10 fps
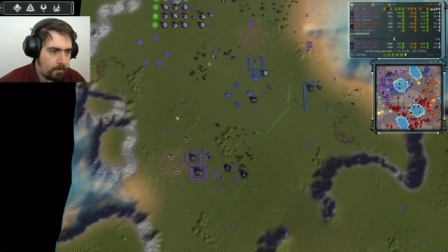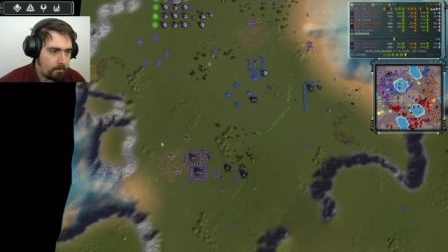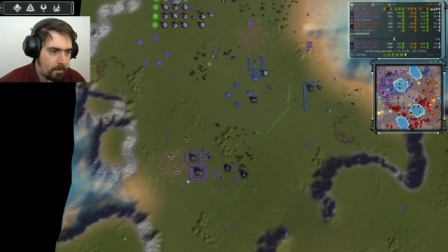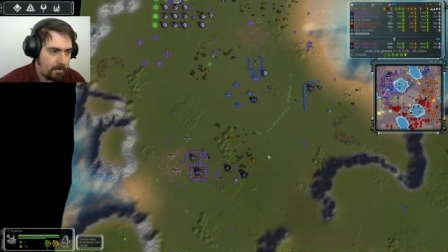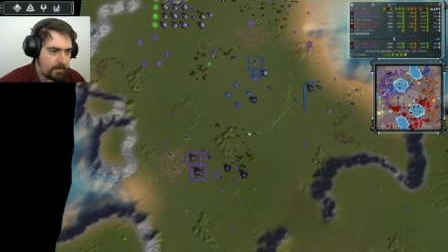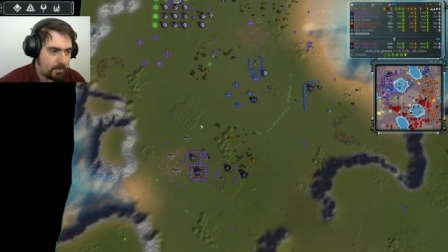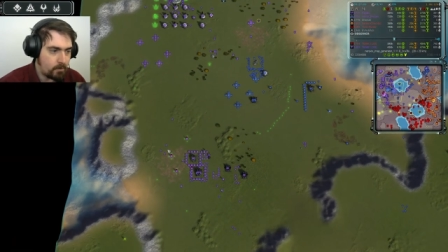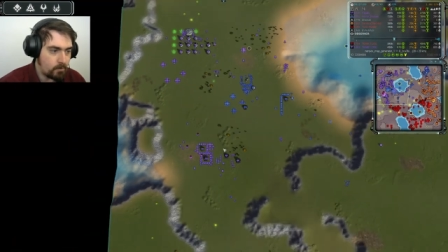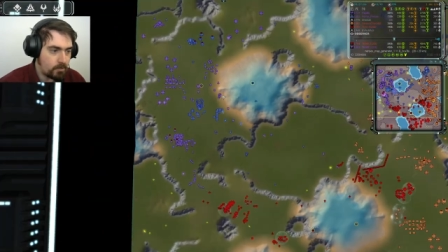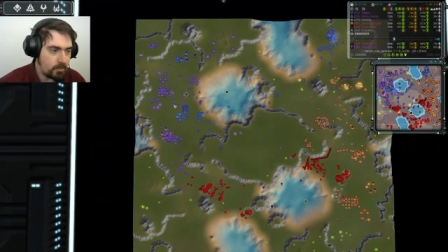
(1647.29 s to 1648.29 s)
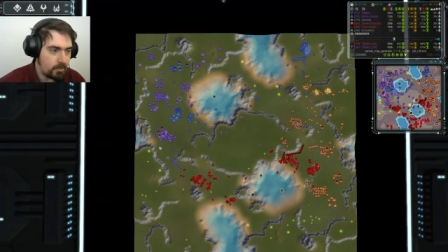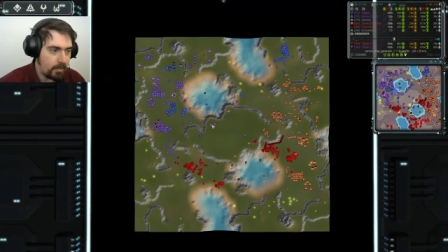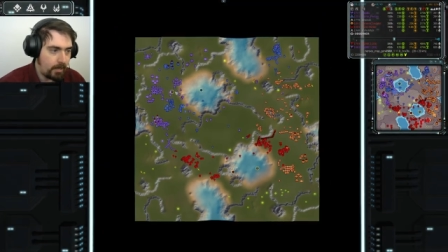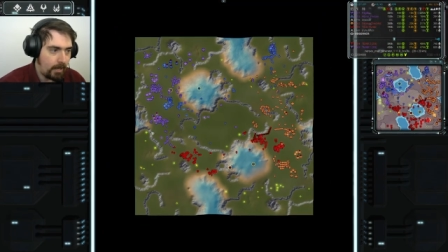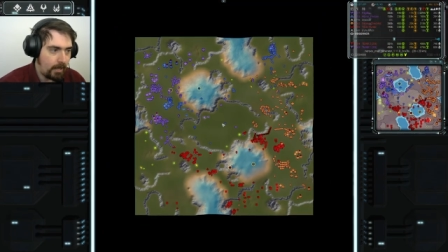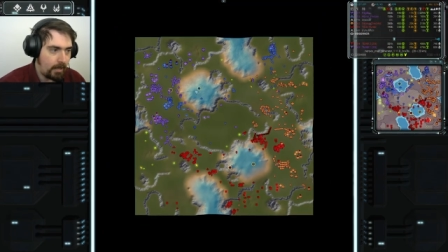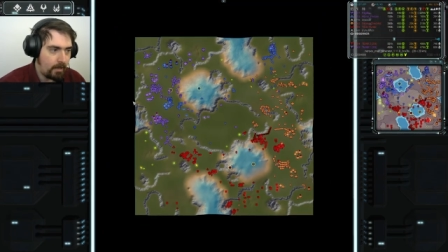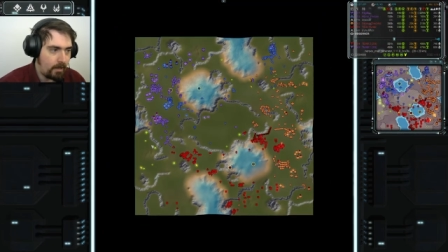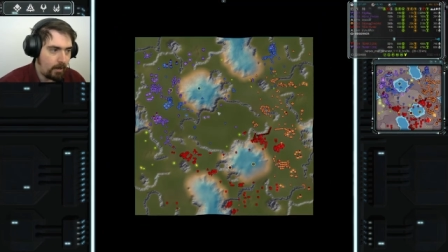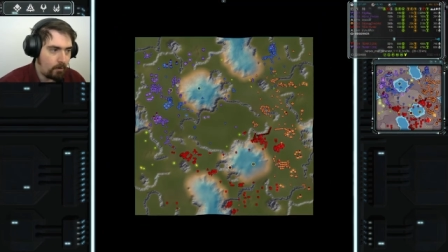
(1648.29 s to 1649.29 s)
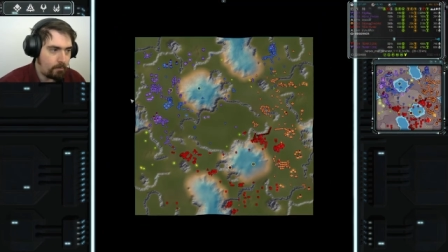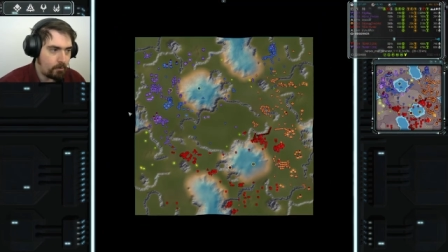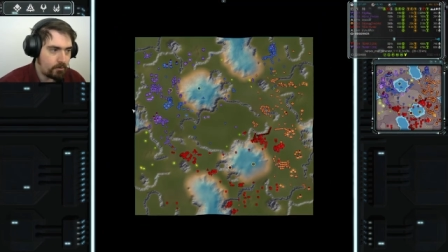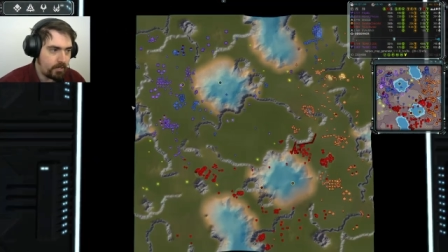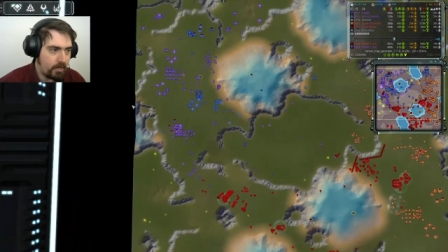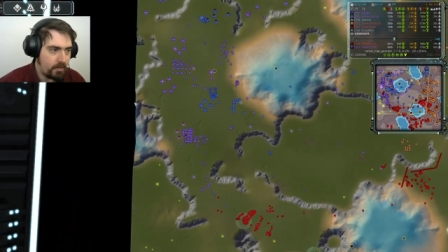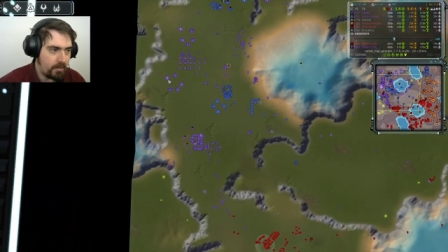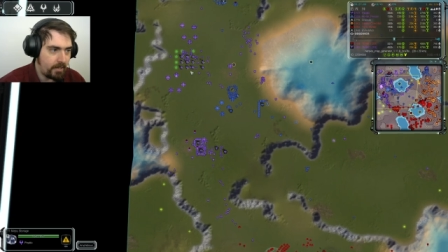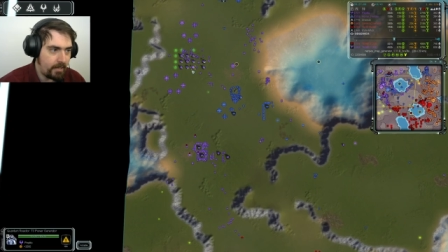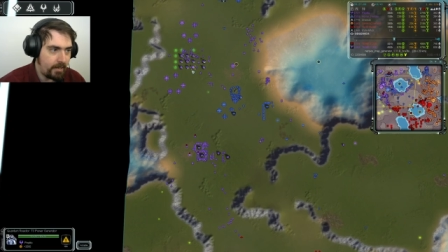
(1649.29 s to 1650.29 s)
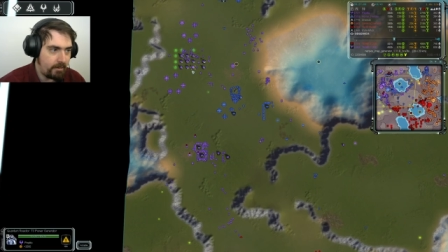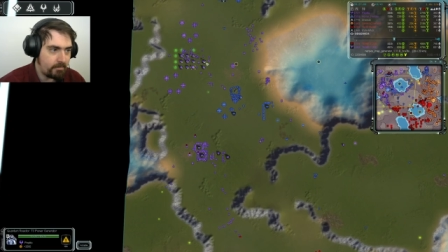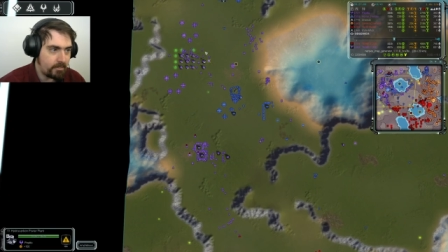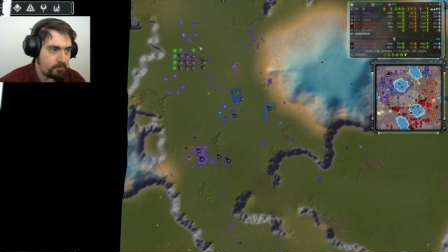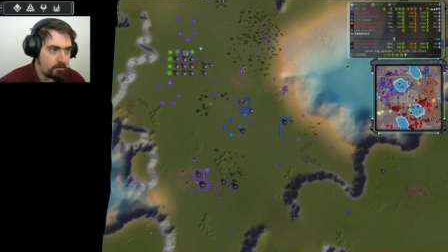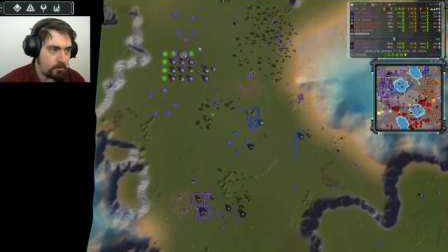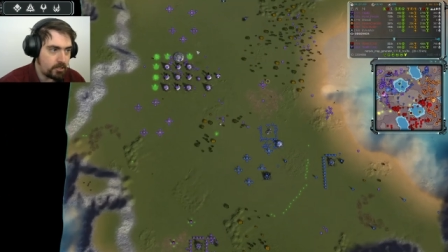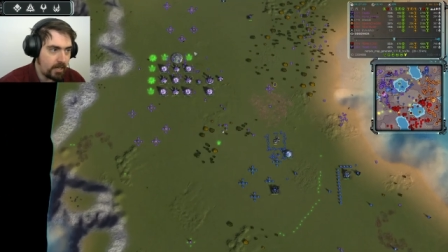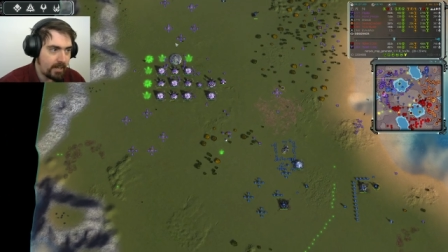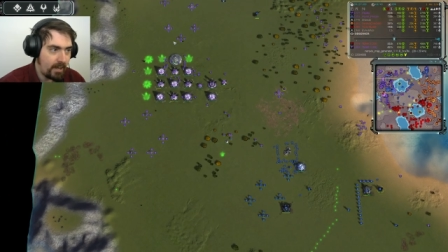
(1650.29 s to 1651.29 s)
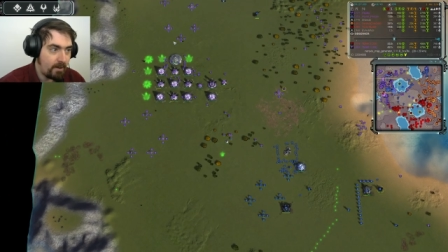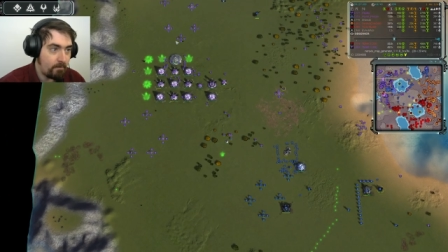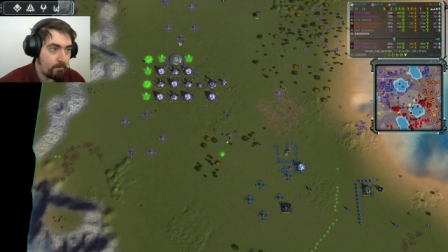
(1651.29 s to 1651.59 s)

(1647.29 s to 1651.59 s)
Pepitto's outpost here that he inherited from Sheikah.